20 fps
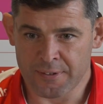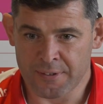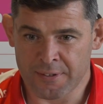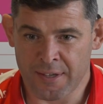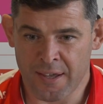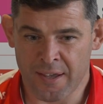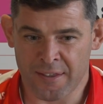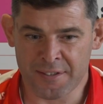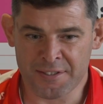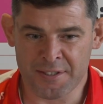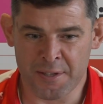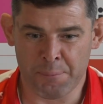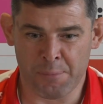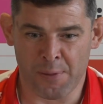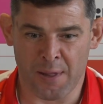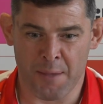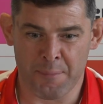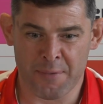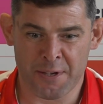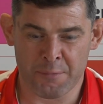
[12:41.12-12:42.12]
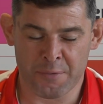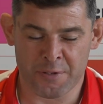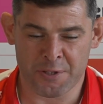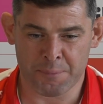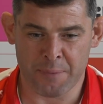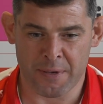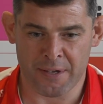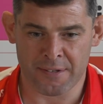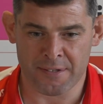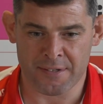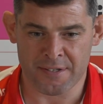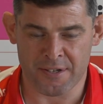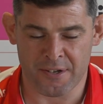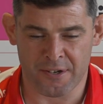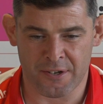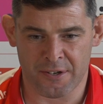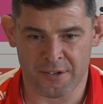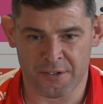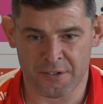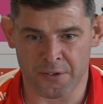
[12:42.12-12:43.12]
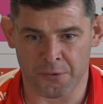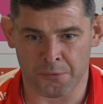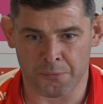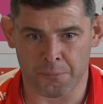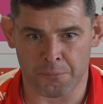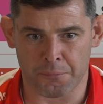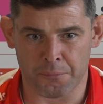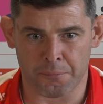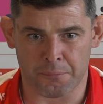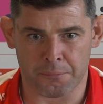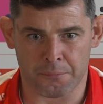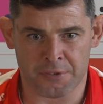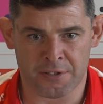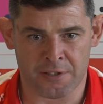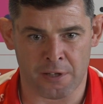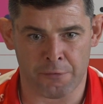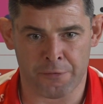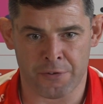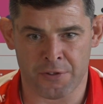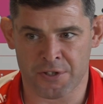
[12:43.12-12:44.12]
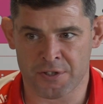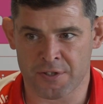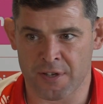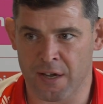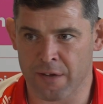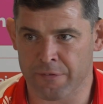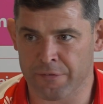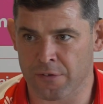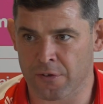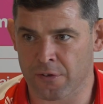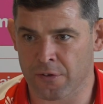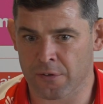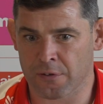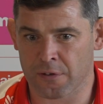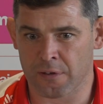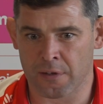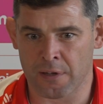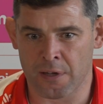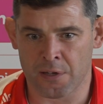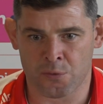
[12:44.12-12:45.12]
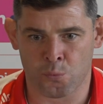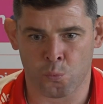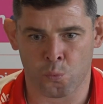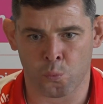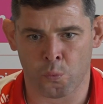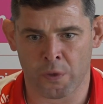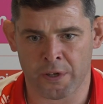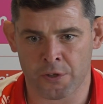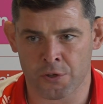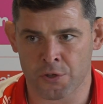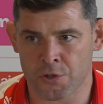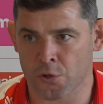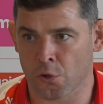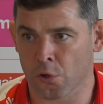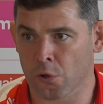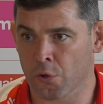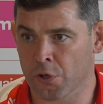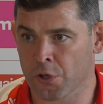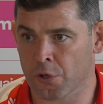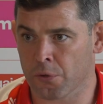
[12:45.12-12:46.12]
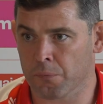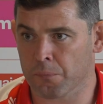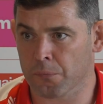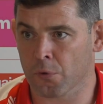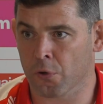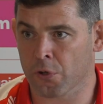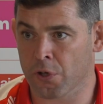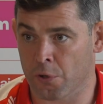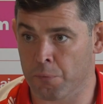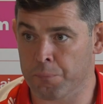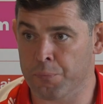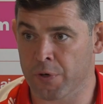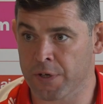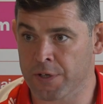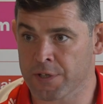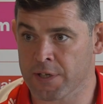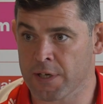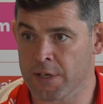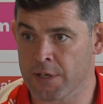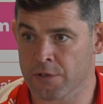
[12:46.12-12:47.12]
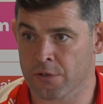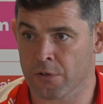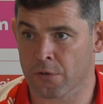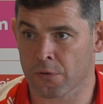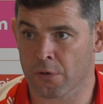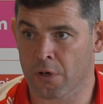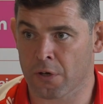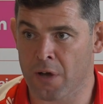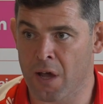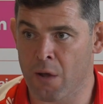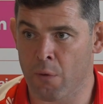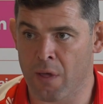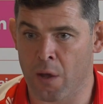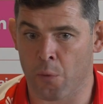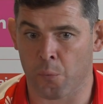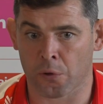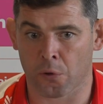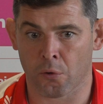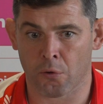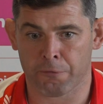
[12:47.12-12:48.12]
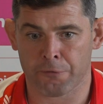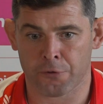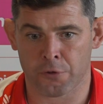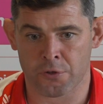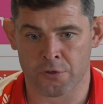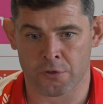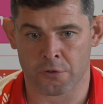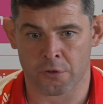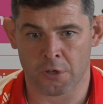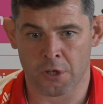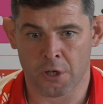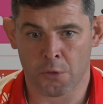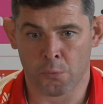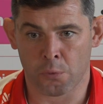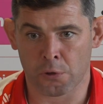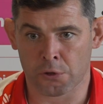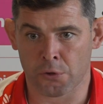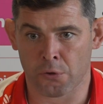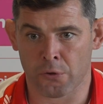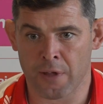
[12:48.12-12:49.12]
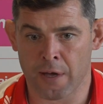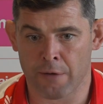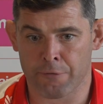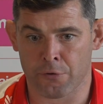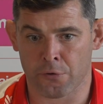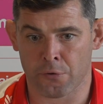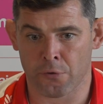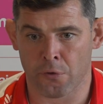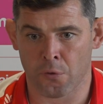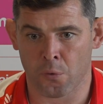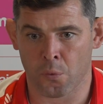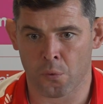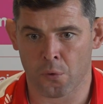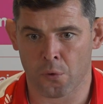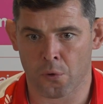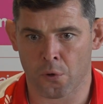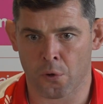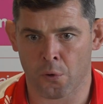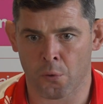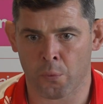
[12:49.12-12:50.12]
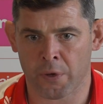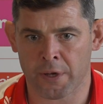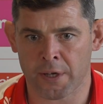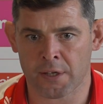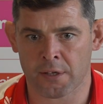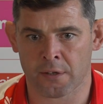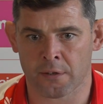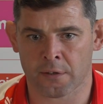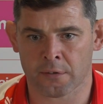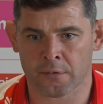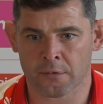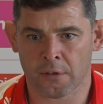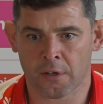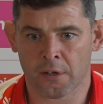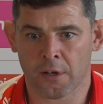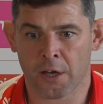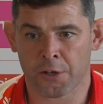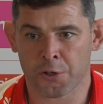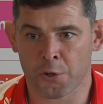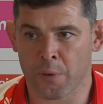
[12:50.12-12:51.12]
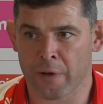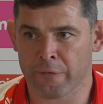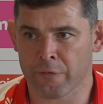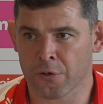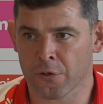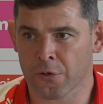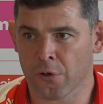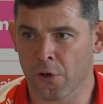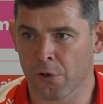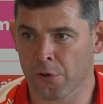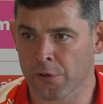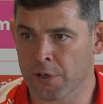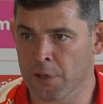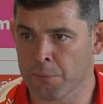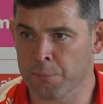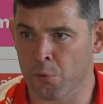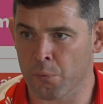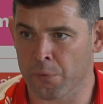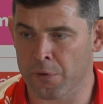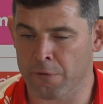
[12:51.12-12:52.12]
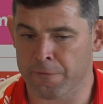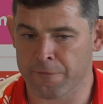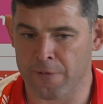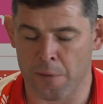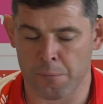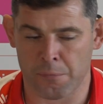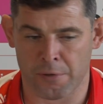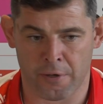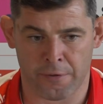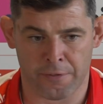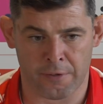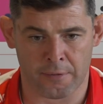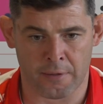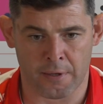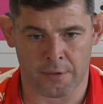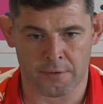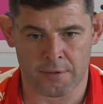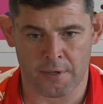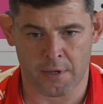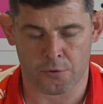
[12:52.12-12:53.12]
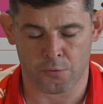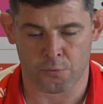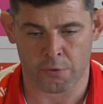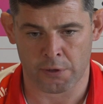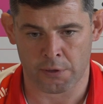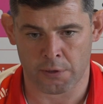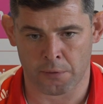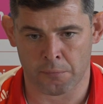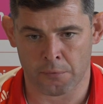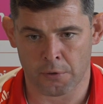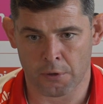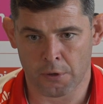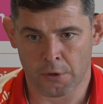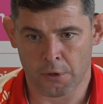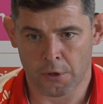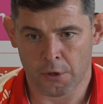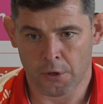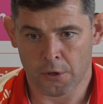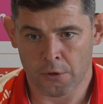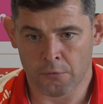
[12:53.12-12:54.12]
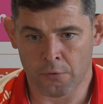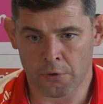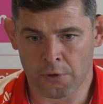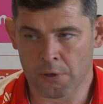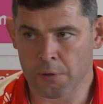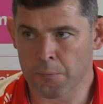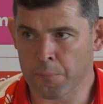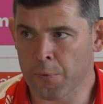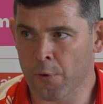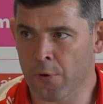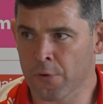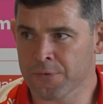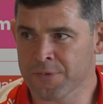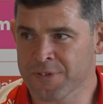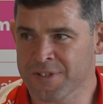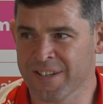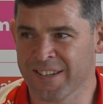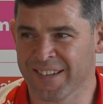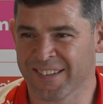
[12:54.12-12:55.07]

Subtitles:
Yeah, that's the plan. I mean, we spent, you know, myself and the staff last week or so looking at pre-season and how that will look for us, and we'll do that for another week. And I do have a holiday booked with the family. I think that's really, really important.